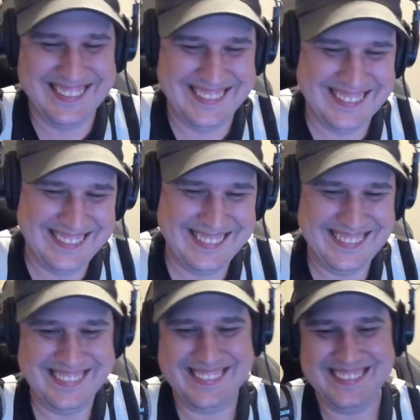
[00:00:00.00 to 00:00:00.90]

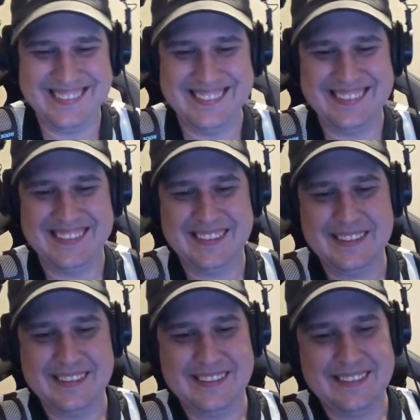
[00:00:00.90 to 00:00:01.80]

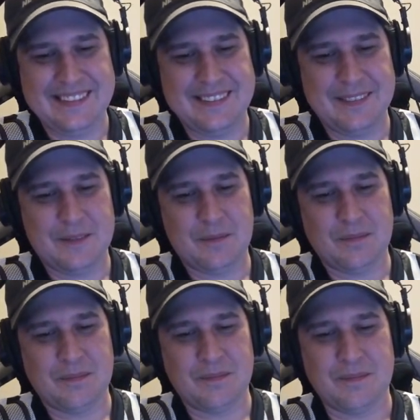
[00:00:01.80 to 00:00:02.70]

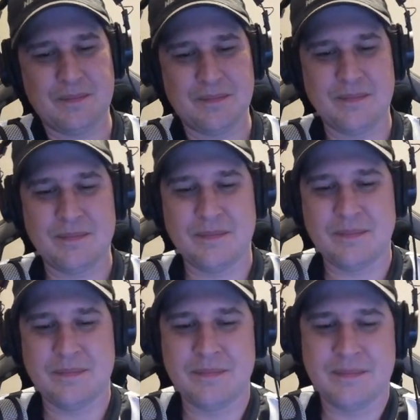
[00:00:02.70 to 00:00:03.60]

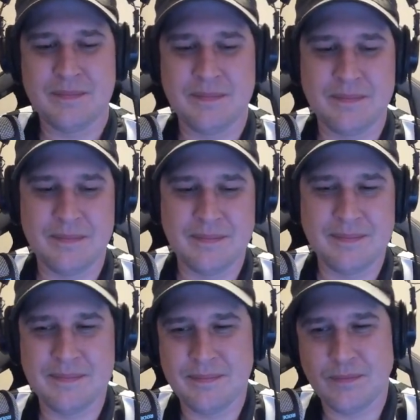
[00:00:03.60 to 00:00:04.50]

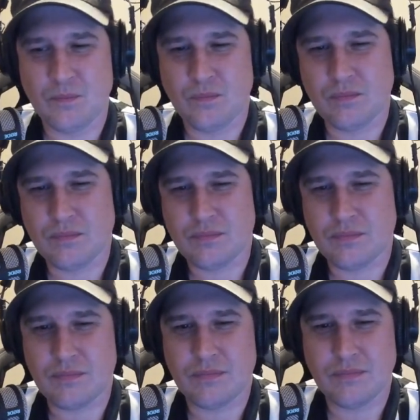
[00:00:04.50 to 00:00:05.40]

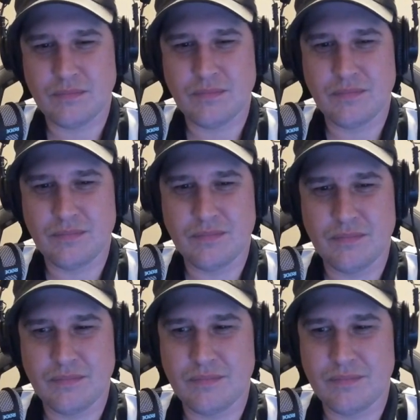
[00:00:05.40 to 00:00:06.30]

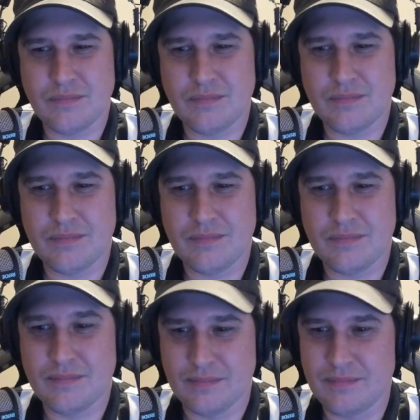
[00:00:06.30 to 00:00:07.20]

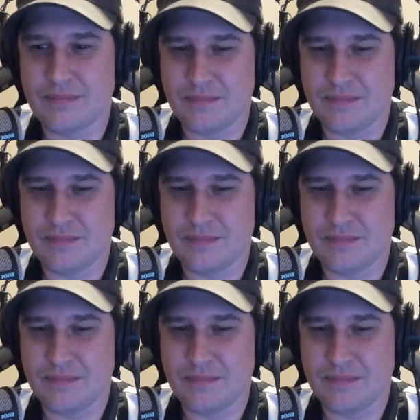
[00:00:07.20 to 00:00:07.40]
(not speaking)